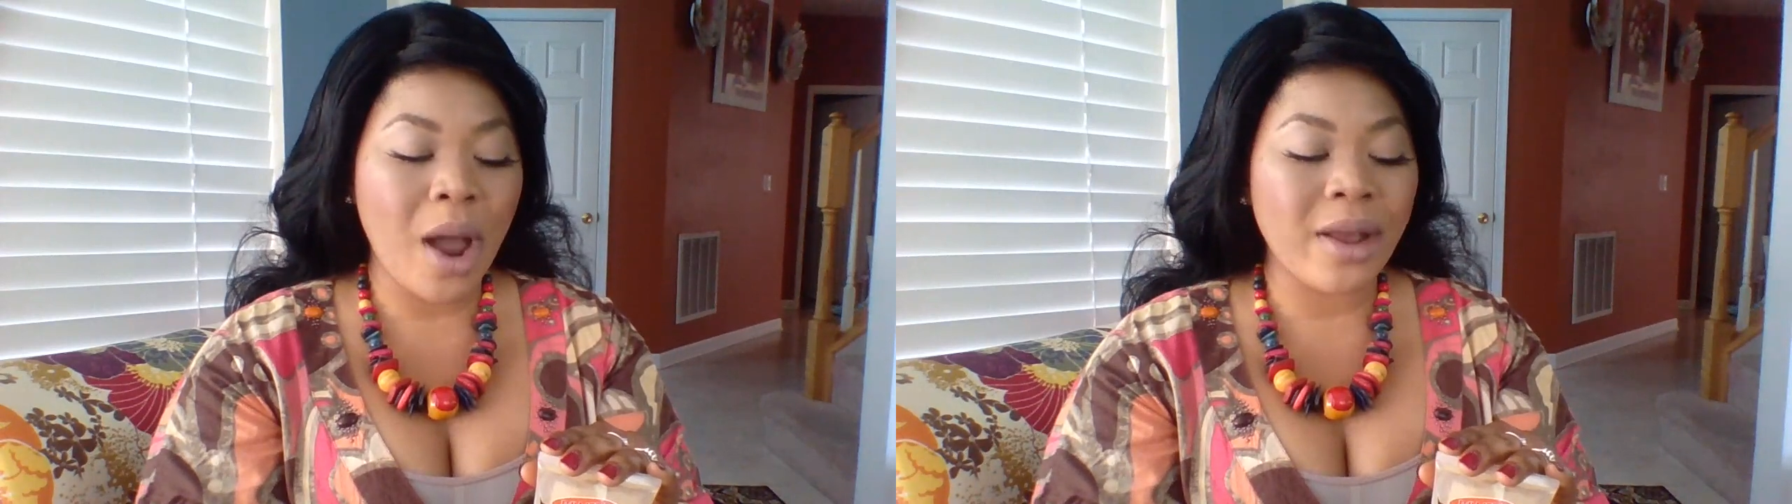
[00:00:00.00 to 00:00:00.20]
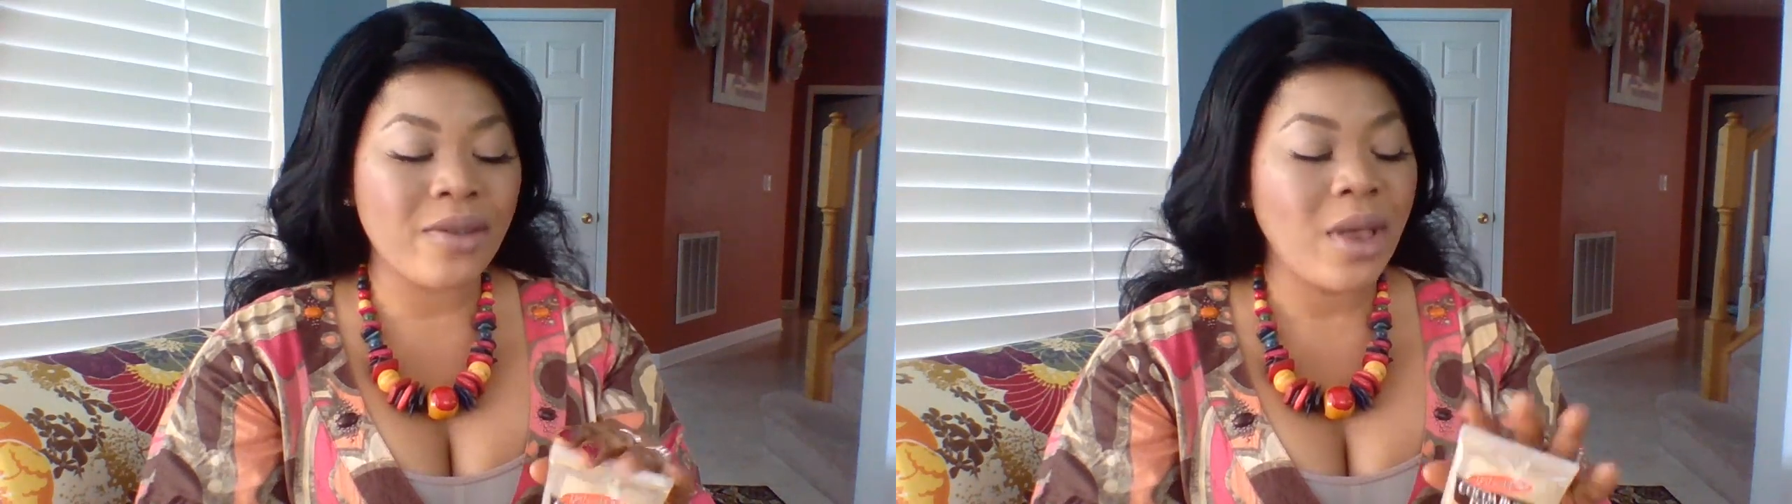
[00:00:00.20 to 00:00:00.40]

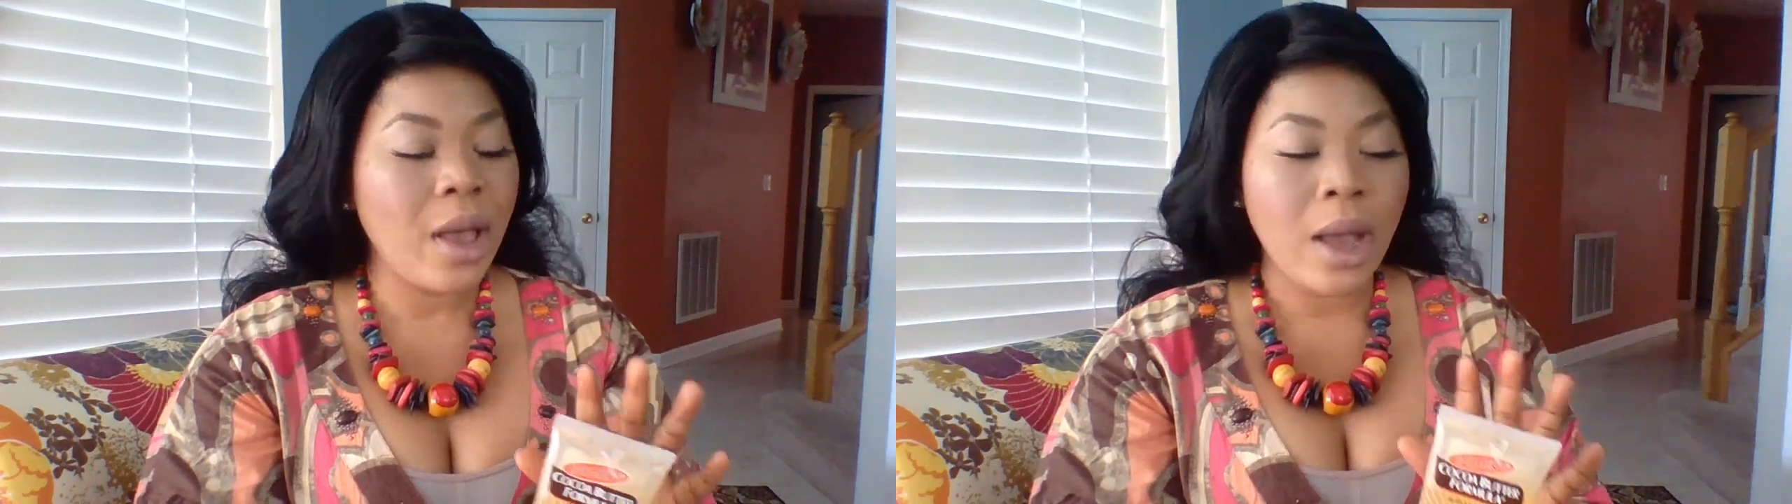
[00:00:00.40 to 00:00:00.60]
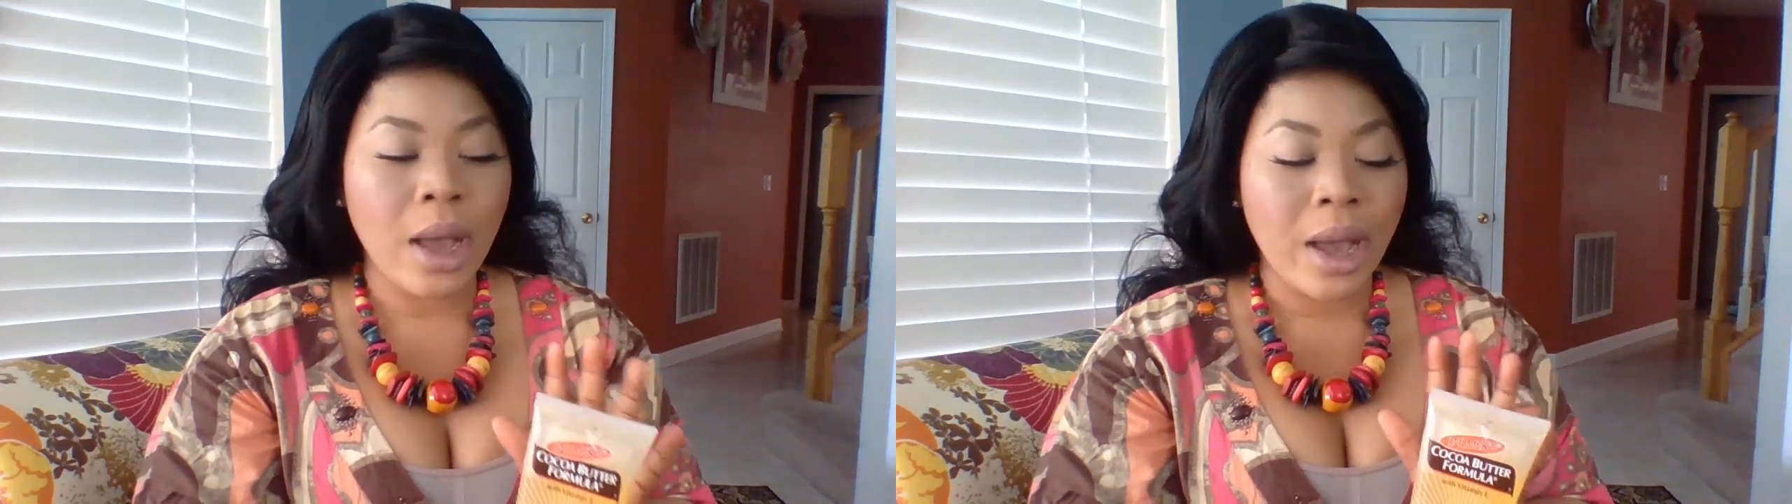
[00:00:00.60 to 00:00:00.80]
product.
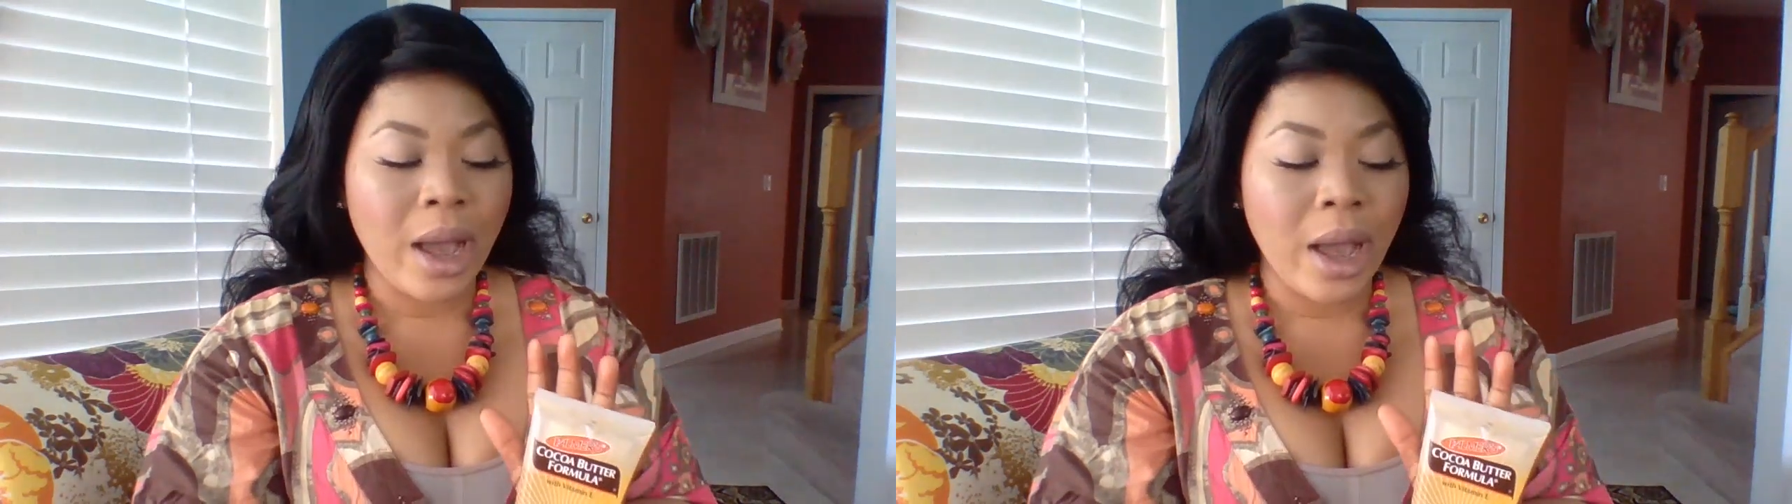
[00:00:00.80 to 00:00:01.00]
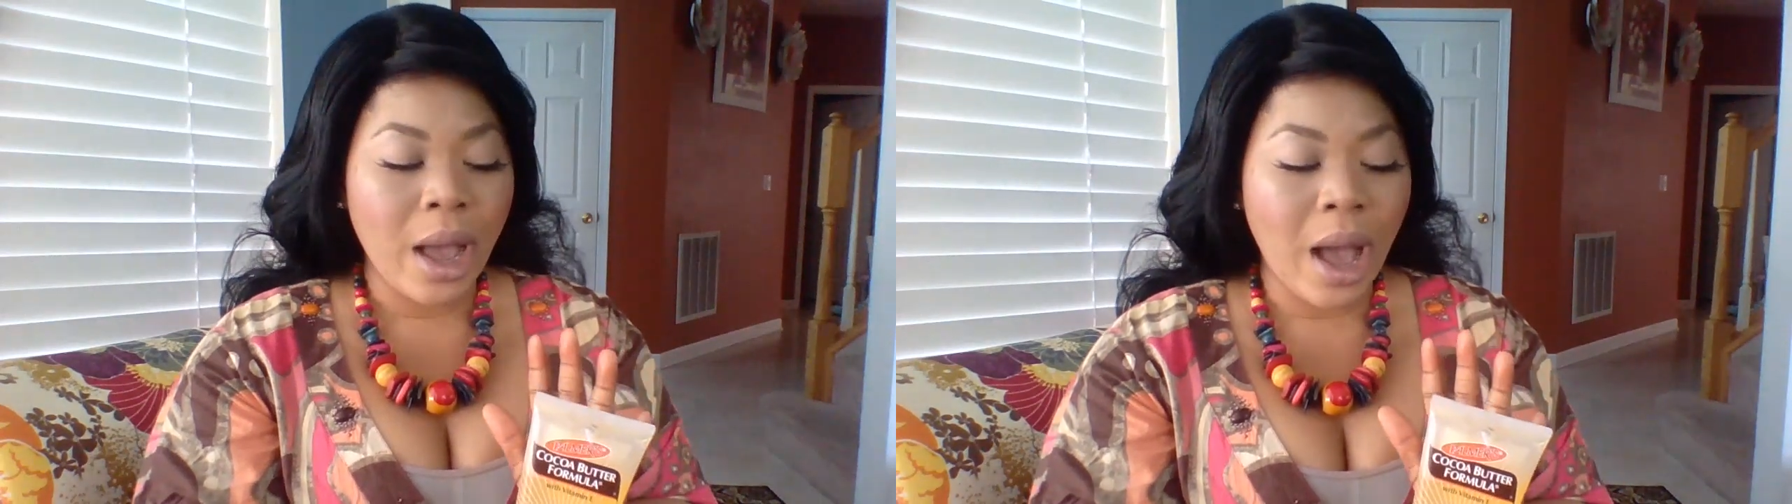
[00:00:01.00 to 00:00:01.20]

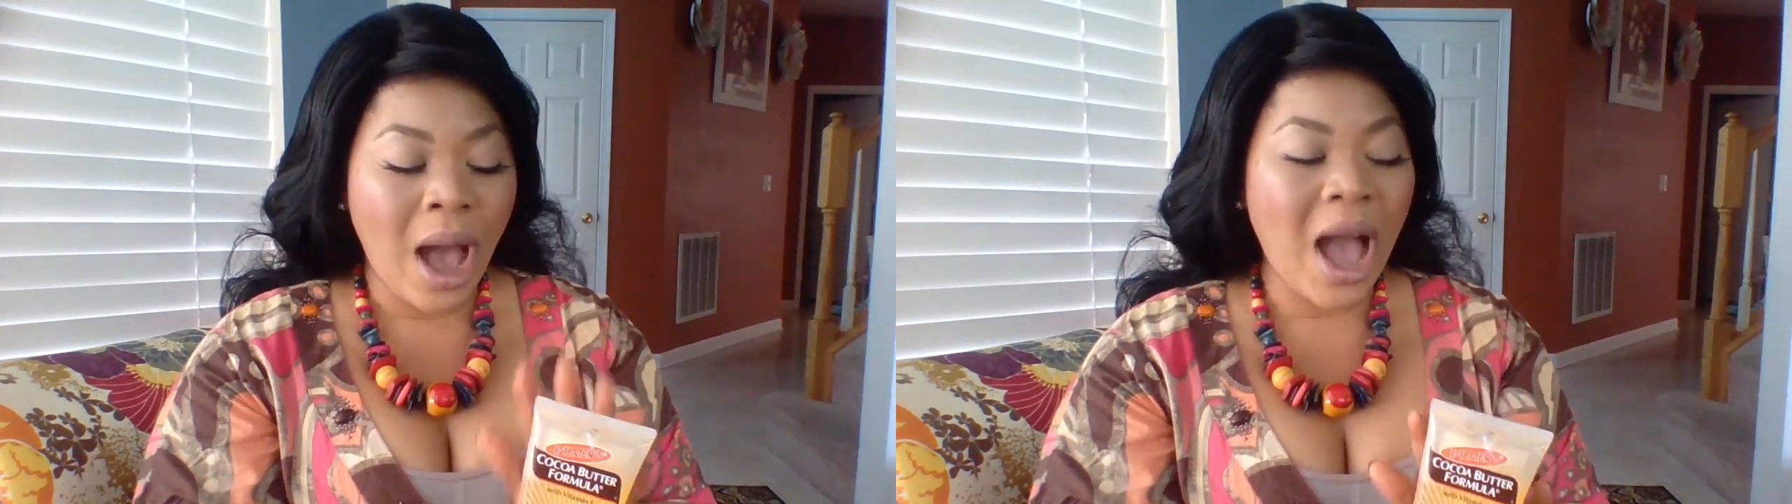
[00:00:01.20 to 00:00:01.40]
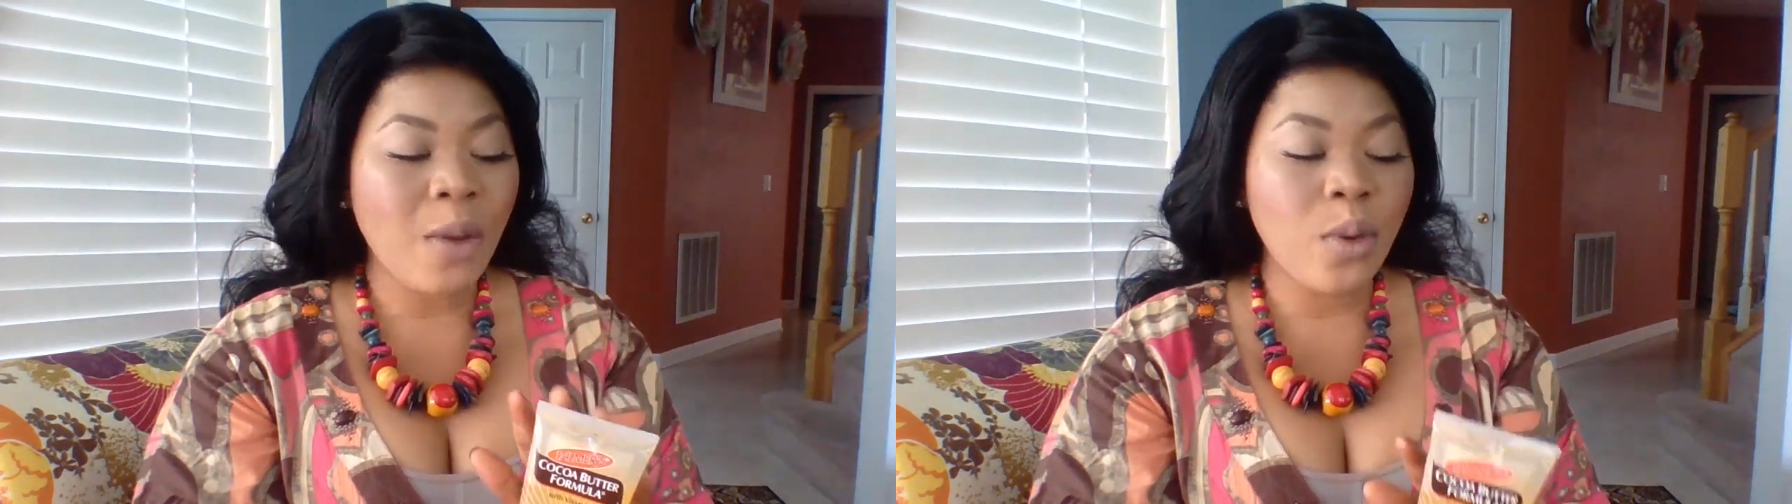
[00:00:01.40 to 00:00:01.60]
I